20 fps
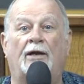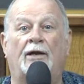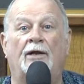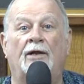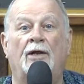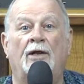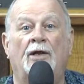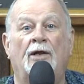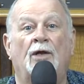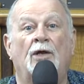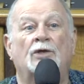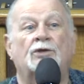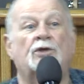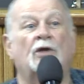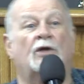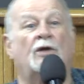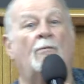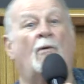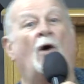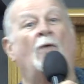When you got
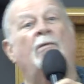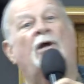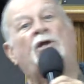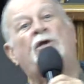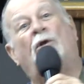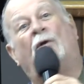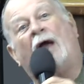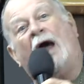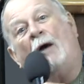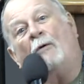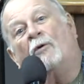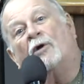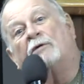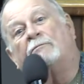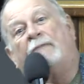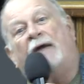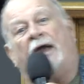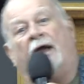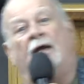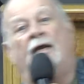born again, God
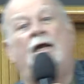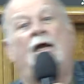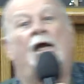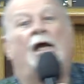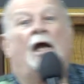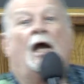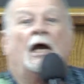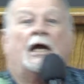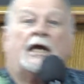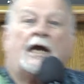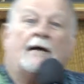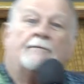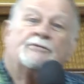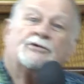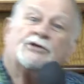put in your spirit.